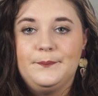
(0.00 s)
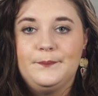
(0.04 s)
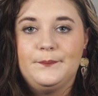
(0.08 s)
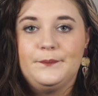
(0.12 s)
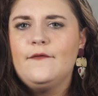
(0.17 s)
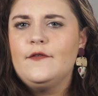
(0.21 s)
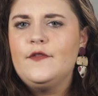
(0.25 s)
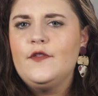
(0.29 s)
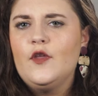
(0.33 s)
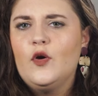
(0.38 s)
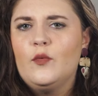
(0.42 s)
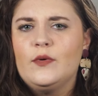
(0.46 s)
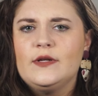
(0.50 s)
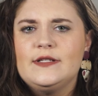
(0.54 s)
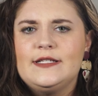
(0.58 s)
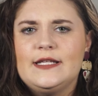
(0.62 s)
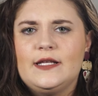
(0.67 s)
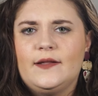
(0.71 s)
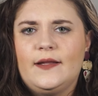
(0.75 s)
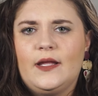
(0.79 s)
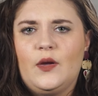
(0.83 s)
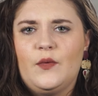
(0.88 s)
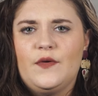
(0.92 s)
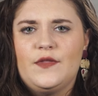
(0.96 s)
Even though we're
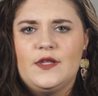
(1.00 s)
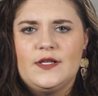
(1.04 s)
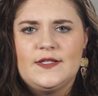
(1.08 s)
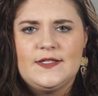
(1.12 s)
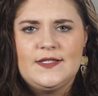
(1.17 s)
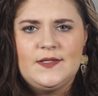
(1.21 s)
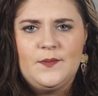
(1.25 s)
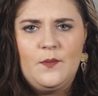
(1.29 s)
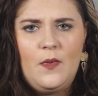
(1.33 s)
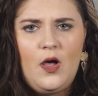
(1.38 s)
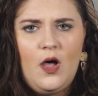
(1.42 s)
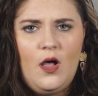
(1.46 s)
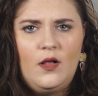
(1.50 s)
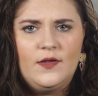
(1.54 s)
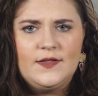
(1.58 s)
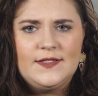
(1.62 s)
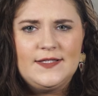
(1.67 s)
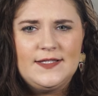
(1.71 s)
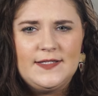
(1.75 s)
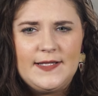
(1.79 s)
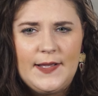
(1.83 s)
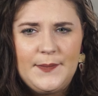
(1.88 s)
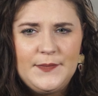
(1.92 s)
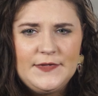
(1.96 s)
dealing with a small
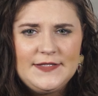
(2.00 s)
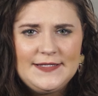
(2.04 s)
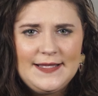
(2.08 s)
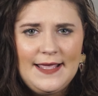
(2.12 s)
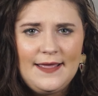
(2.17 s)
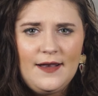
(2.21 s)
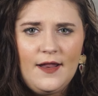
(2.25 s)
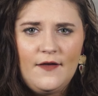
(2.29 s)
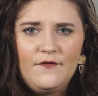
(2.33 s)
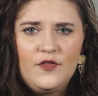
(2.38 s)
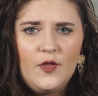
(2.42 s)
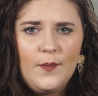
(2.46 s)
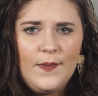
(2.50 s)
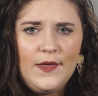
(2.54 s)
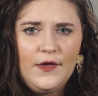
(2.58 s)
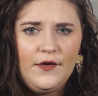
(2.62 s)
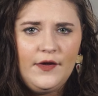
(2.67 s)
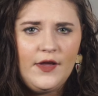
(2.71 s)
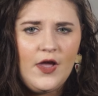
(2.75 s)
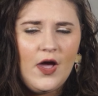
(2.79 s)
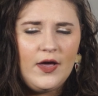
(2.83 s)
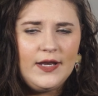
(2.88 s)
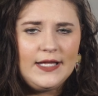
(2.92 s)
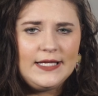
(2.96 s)
subset of the
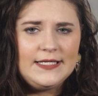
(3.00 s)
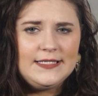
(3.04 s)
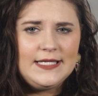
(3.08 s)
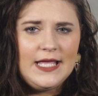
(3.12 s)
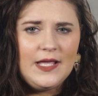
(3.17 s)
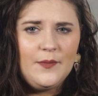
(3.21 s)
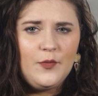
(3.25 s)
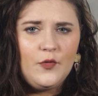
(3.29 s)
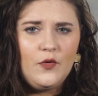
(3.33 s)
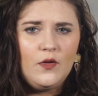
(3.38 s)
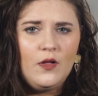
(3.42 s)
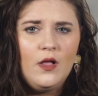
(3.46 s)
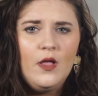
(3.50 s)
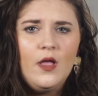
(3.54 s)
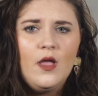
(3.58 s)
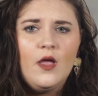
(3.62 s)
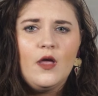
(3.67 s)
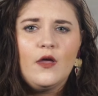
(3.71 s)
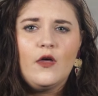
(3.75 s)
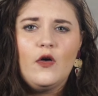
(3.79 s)
periodic table,